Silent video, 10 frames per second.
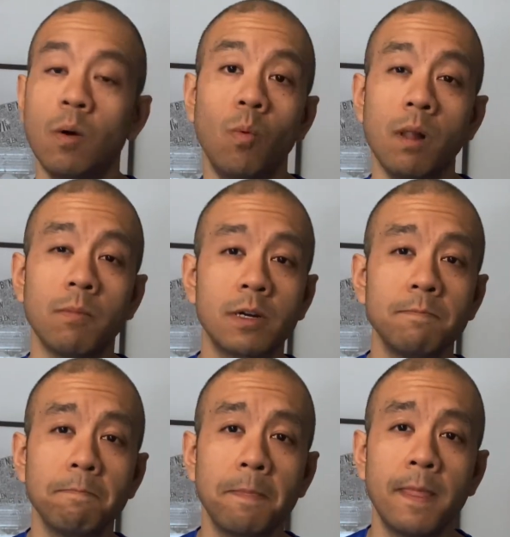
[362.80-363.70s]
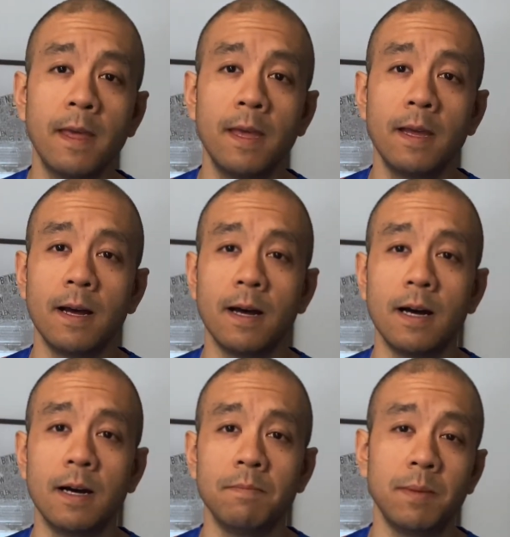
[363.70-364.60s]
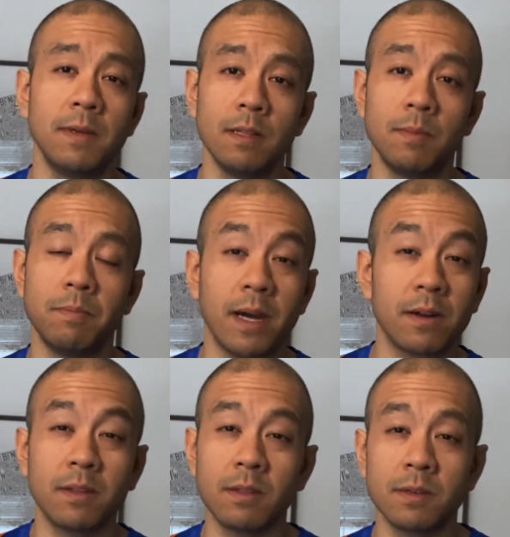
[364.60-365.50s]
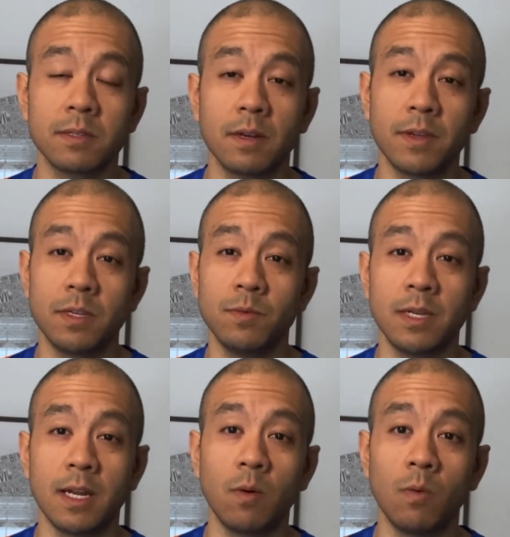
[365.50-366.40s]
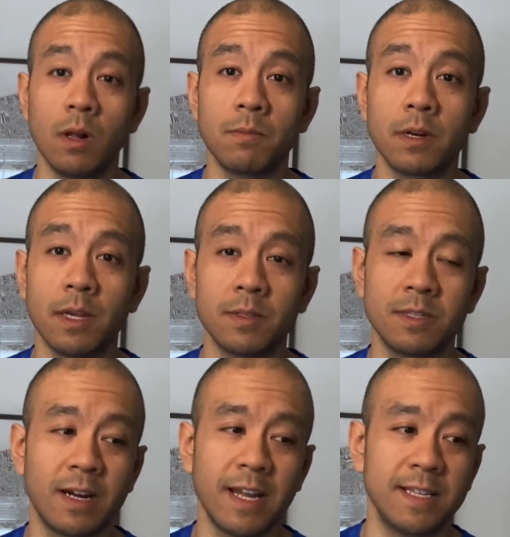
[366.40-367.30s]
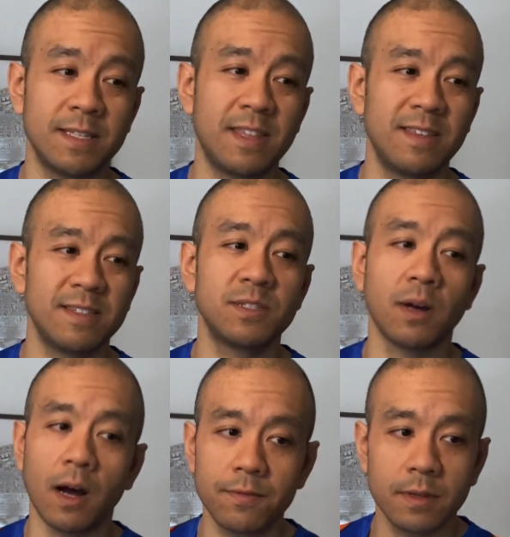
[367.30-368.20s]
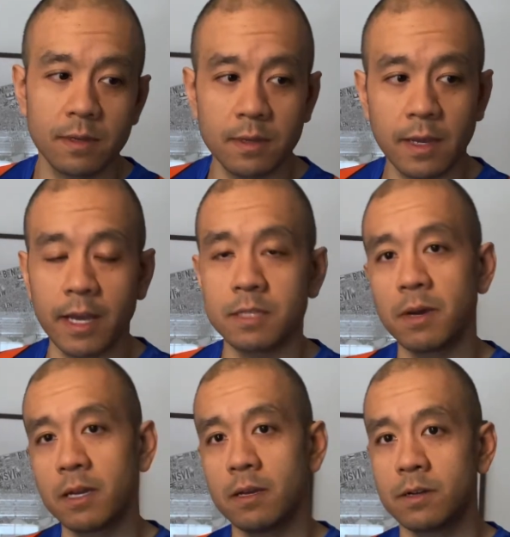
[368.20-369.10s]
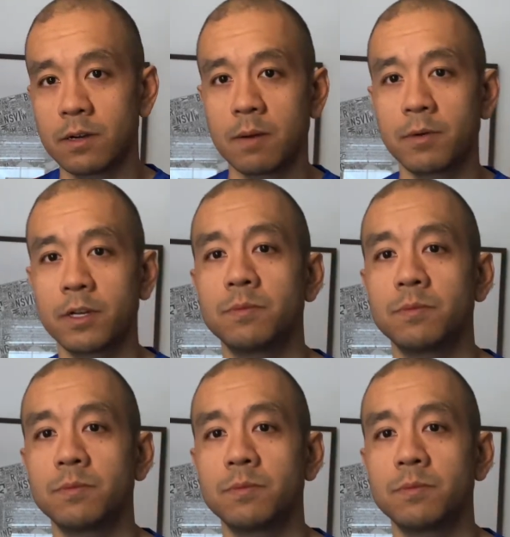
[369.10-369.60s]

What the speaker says: Walmart. Maybe a little bit better than the stuff that you would get at Walmart. It's not as soft as my Under Armour